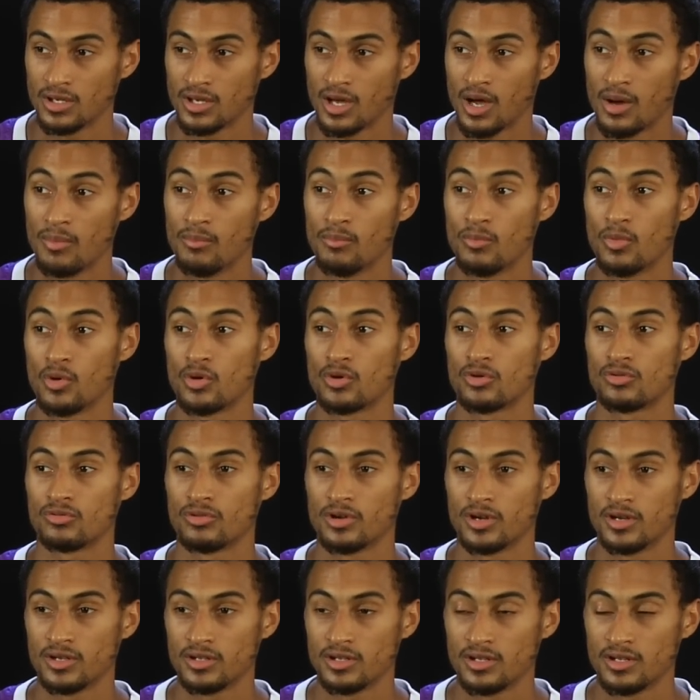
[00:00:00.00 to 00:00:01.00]
I'm more
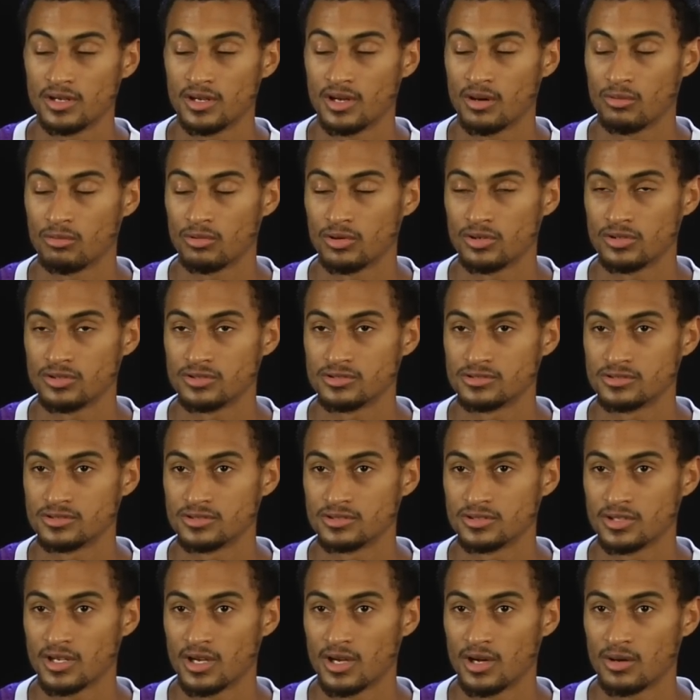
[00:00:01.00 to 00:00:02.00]
ready than I was,
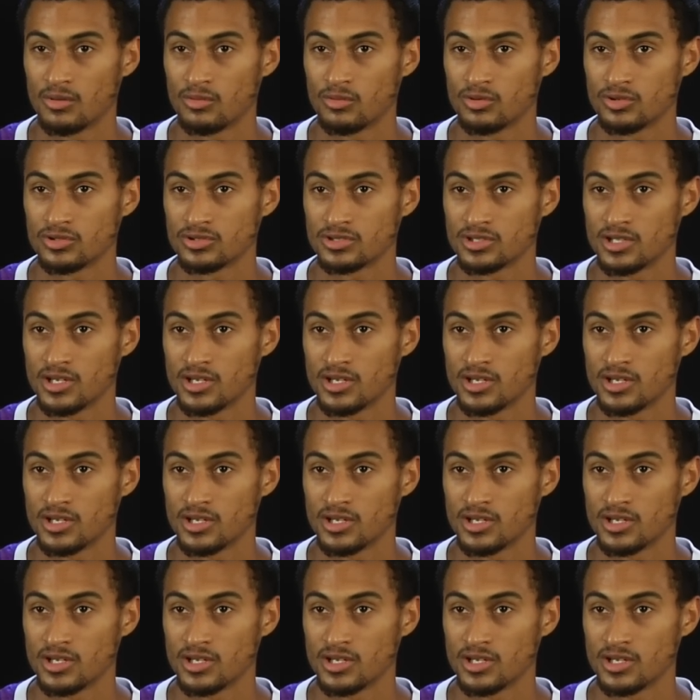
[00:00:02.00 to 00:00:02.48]
I was